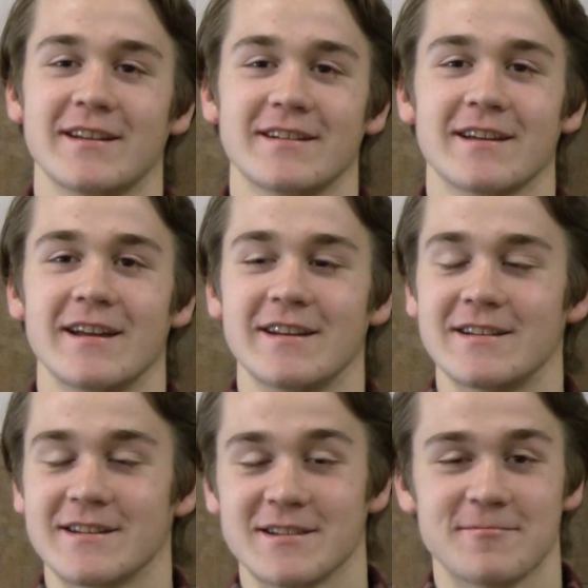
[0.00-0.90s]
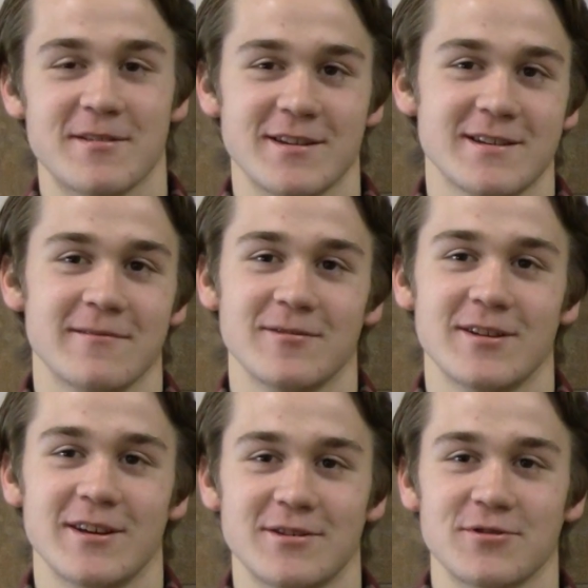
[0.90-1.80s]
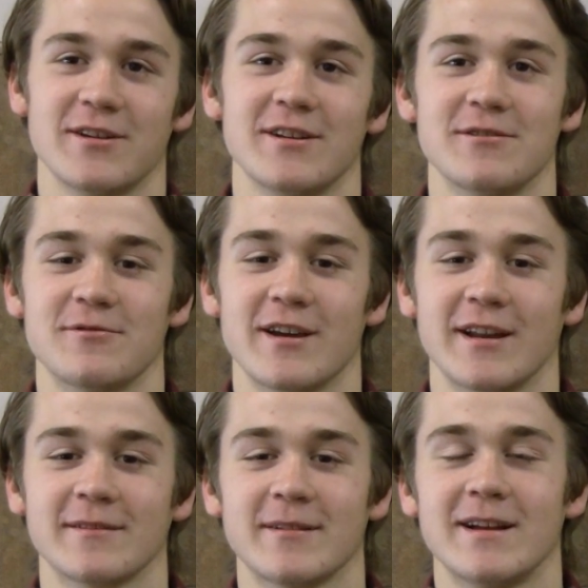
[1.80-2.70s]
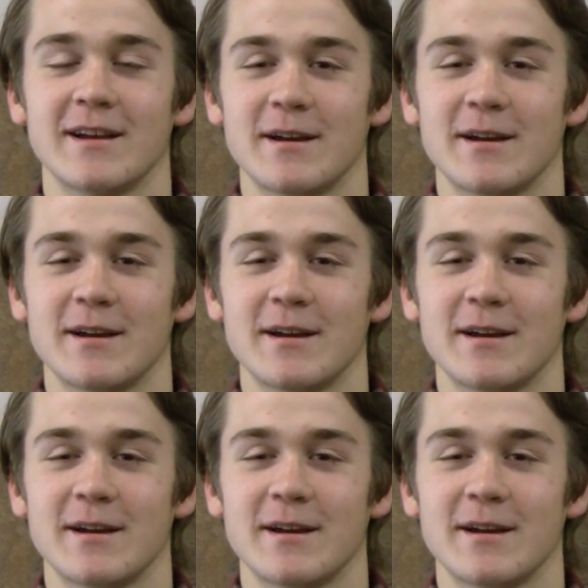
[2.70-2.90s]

and he does his best every day trying to do that.